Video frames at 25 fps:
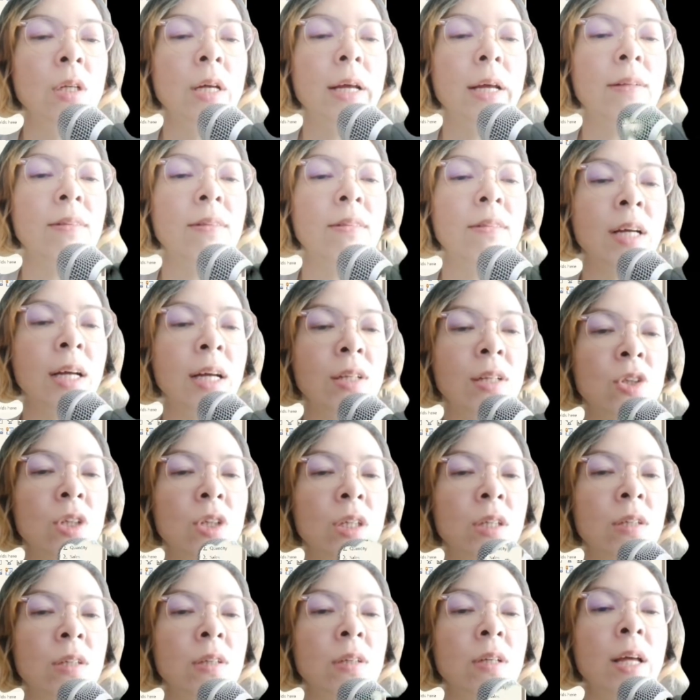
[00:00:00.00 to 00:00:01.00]
and
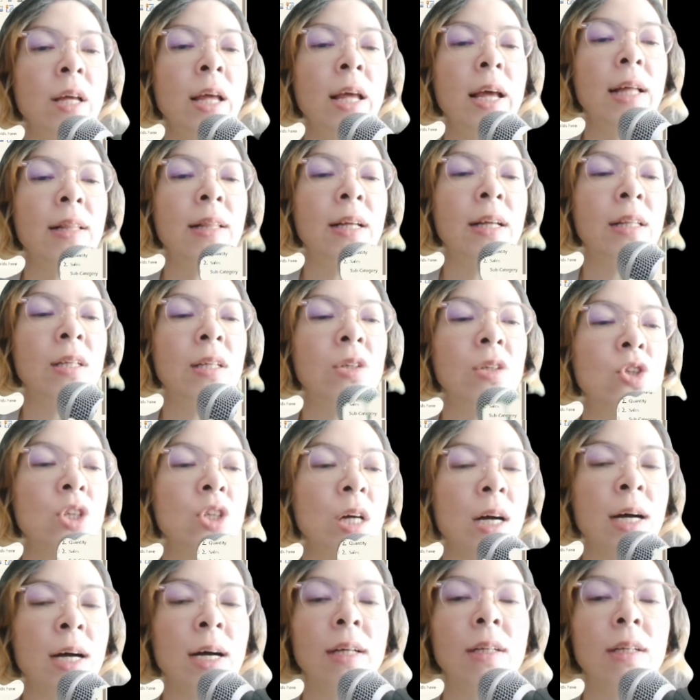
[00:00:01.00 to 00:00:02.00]
touching another chart.